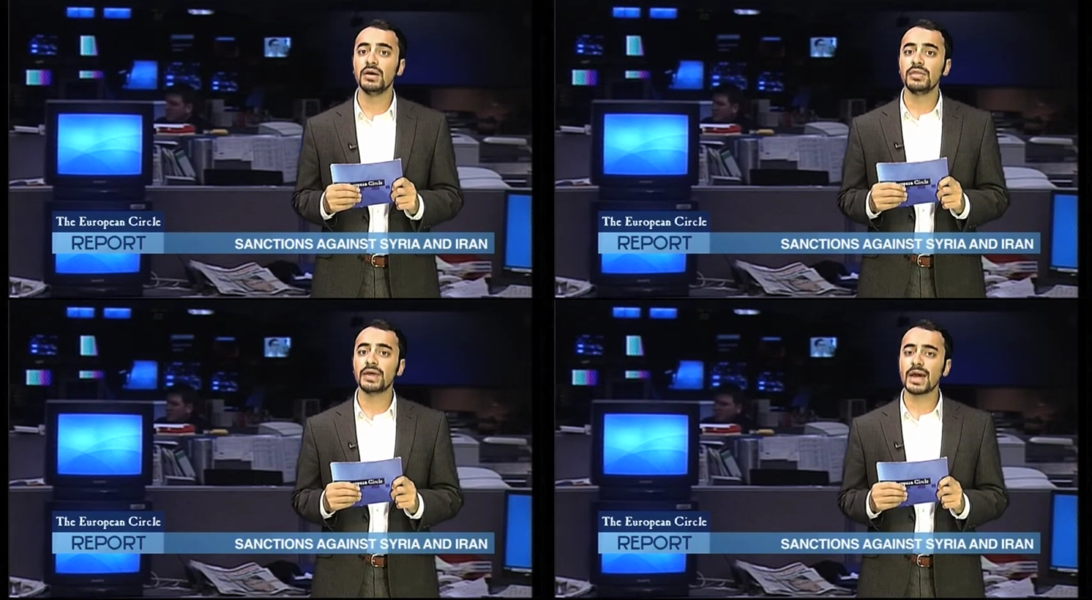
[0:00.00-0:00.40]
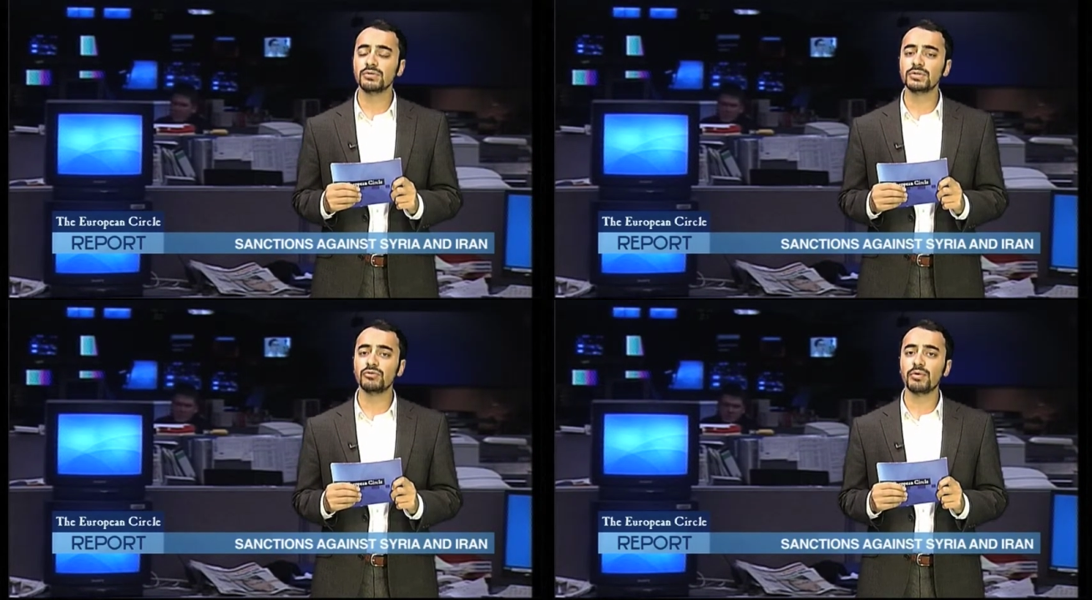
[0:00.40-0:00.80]
the
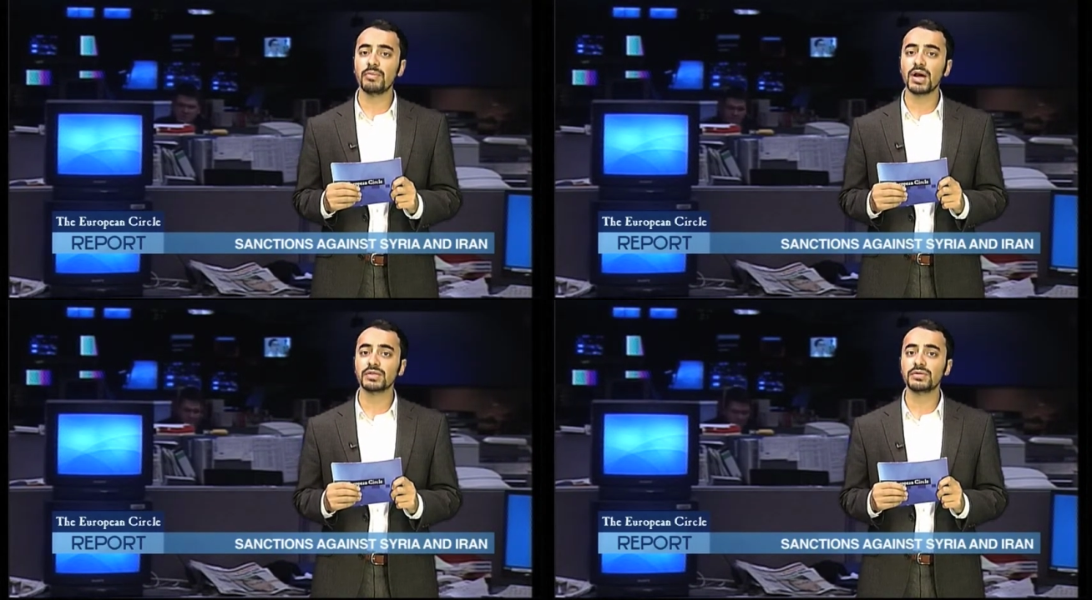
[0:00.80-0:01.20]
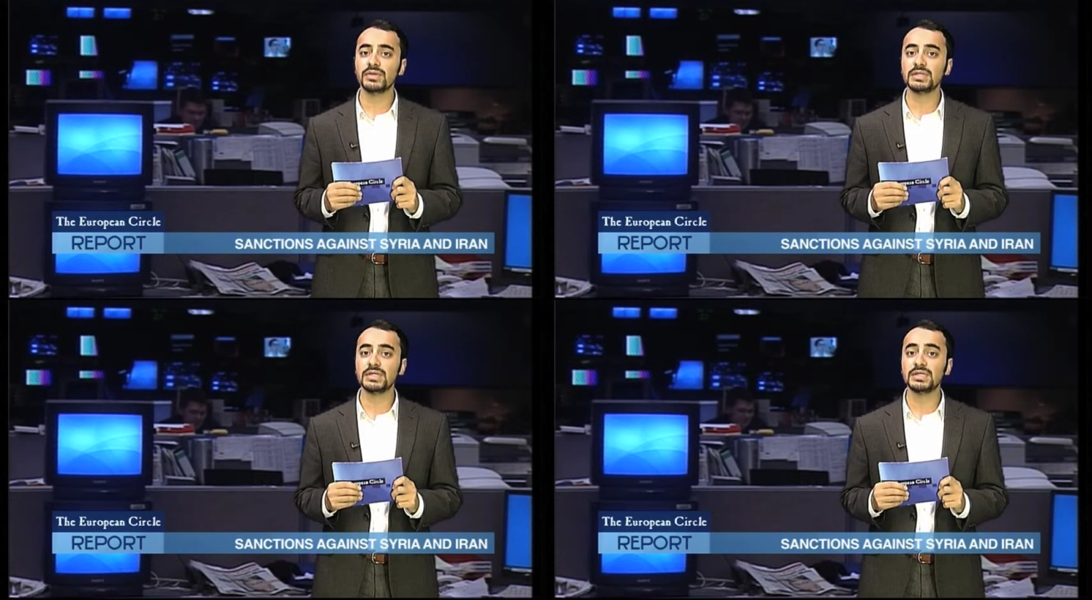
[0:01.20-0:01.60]
Council remarked
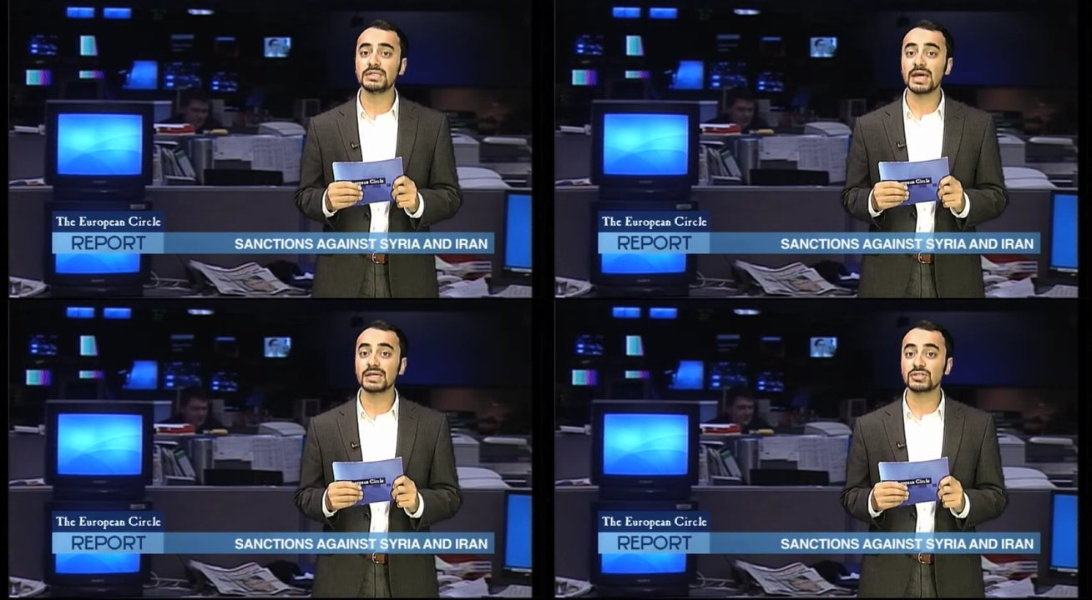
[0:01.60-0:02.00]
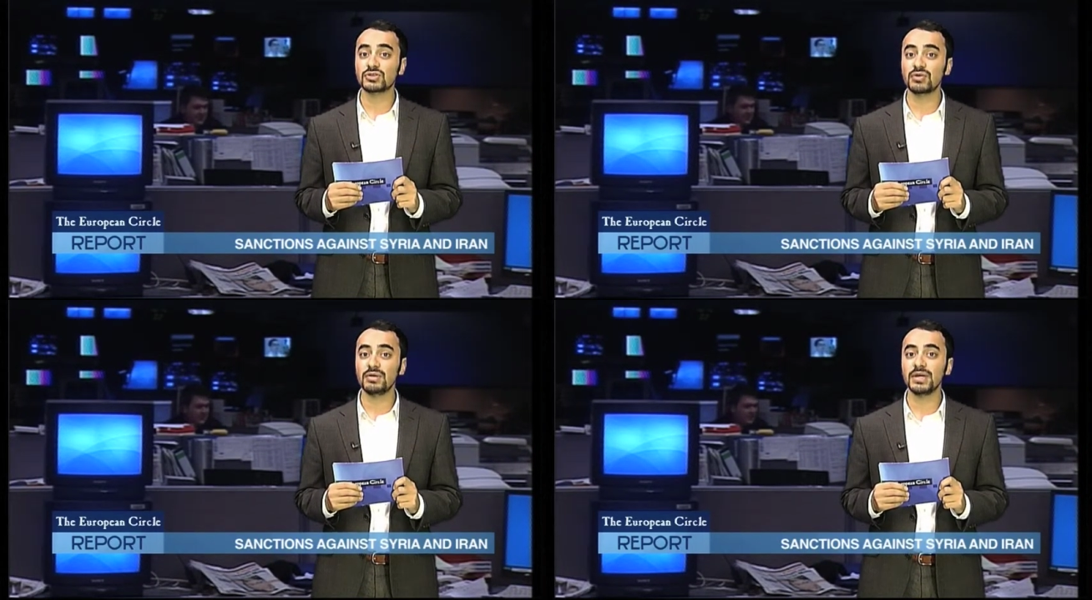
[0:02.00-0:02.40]
that it is
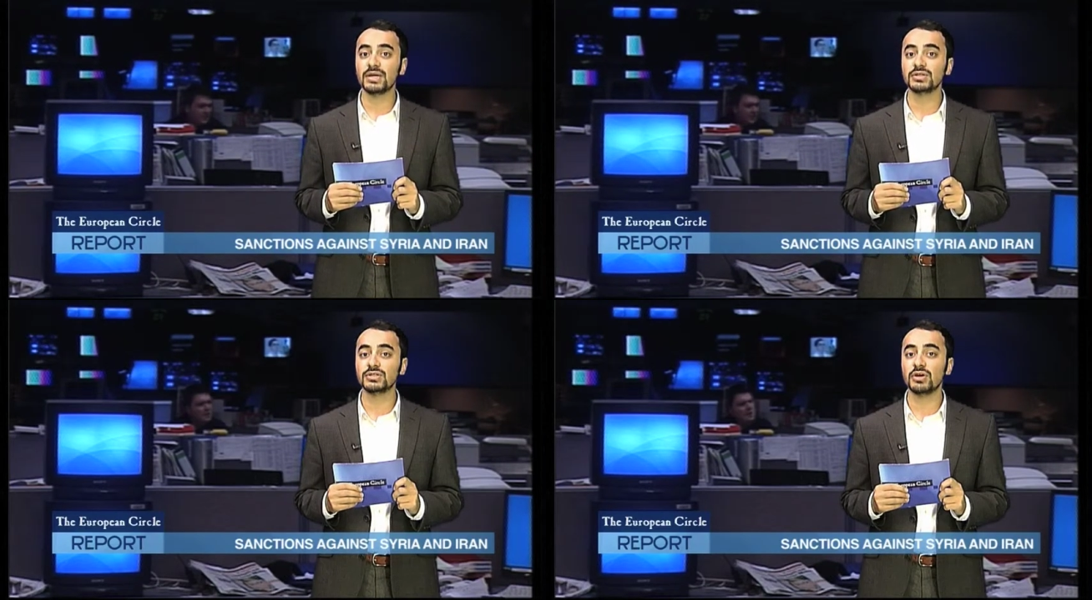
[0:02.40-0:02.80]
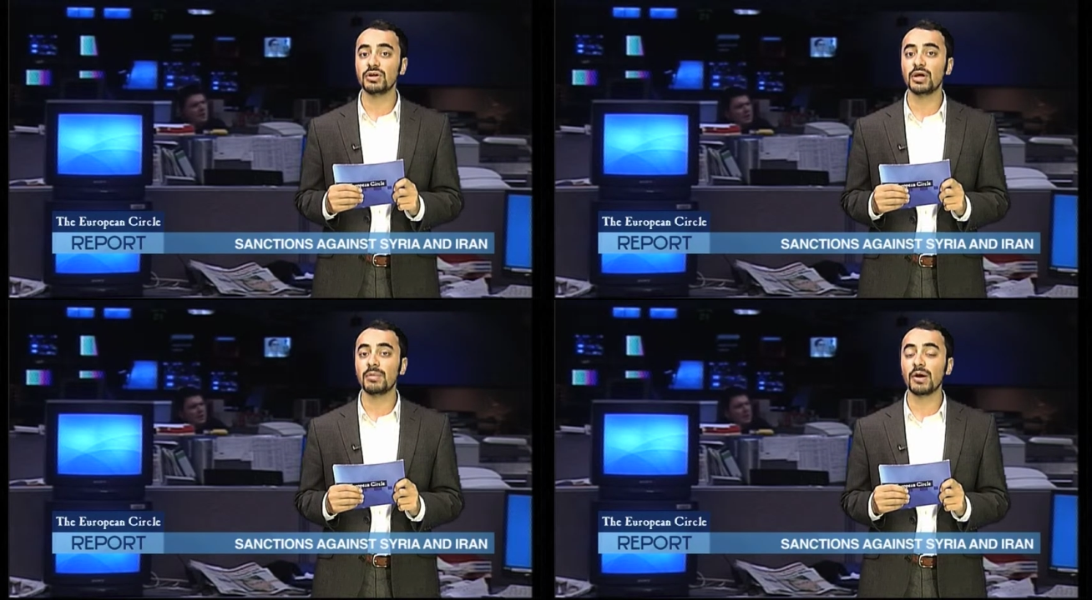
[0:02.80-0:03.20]
extremely
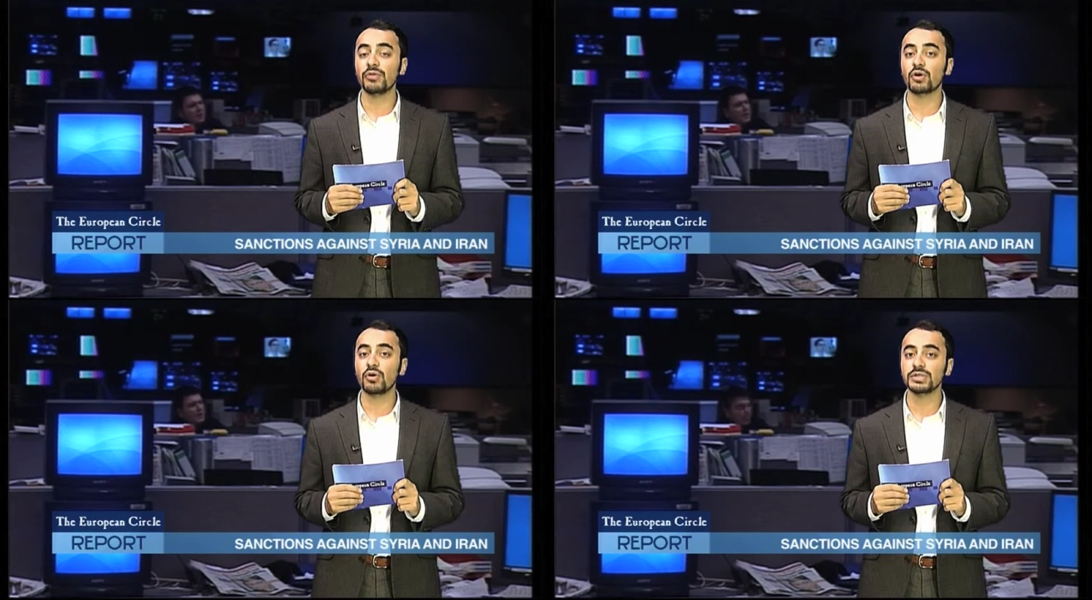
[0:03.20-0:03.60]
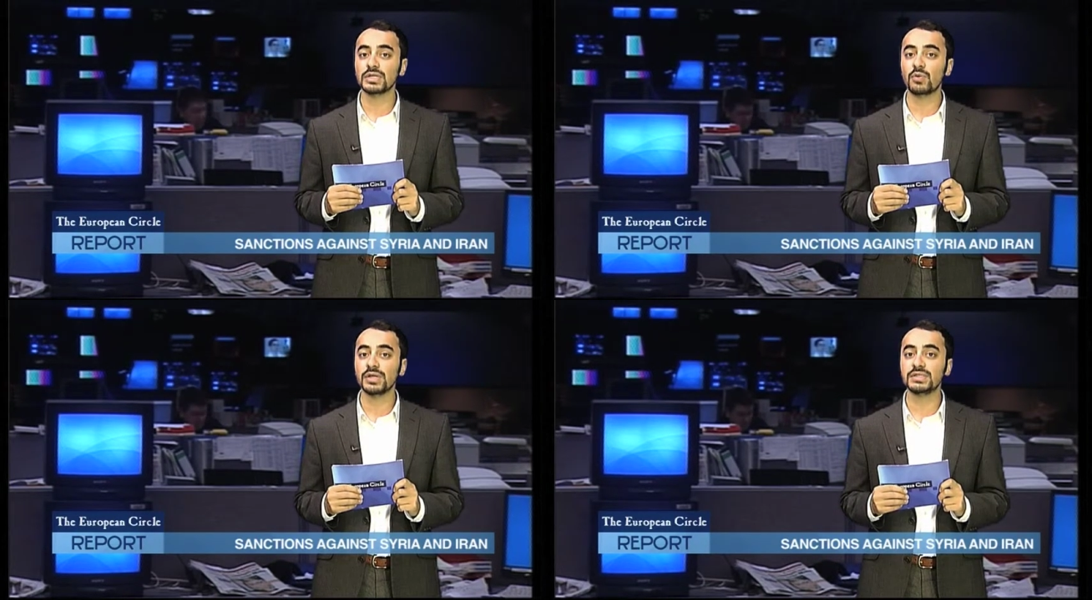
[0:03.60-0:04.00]
concerned about the
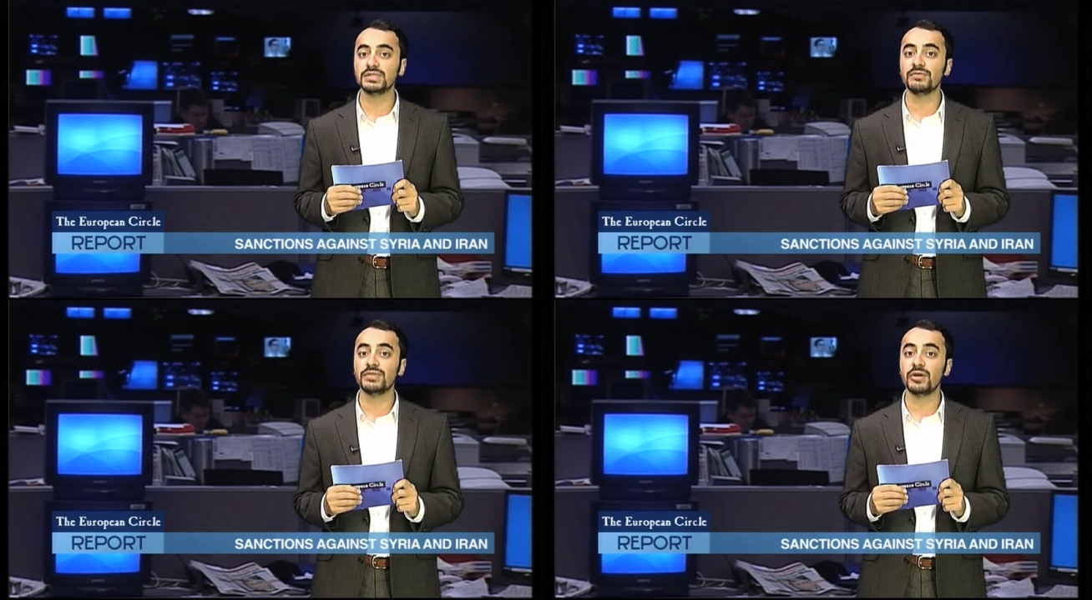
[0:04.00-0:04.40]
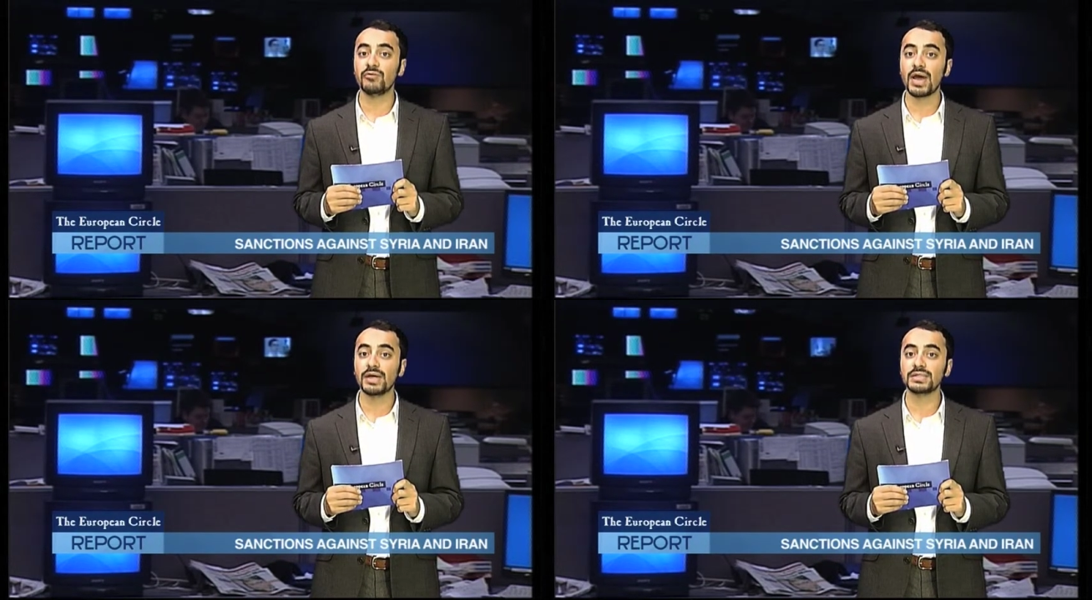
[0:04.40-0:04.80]
consequences of the
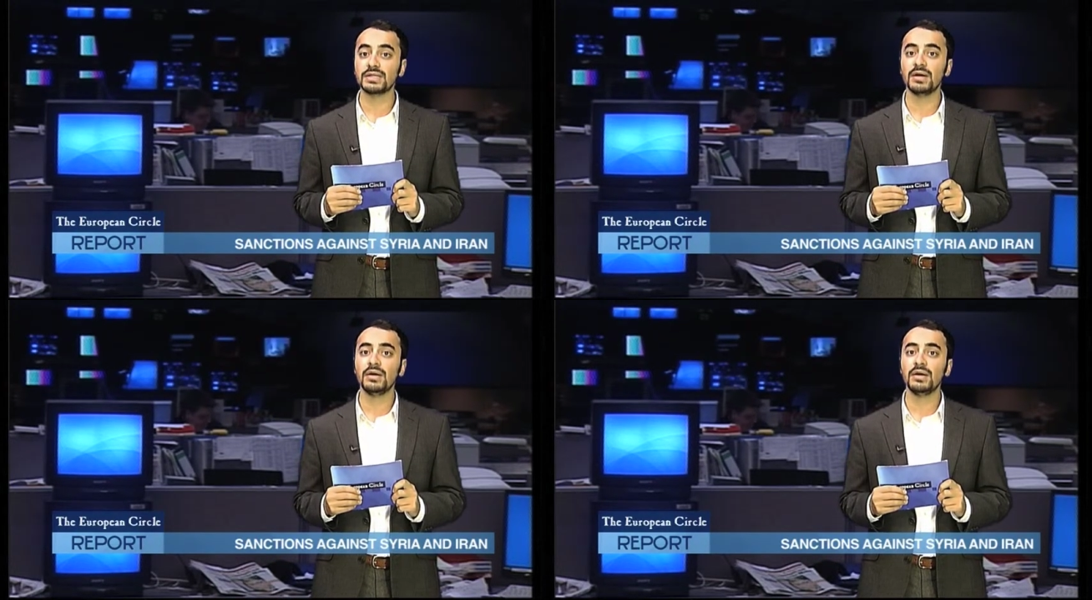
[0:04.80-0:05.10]
unrest.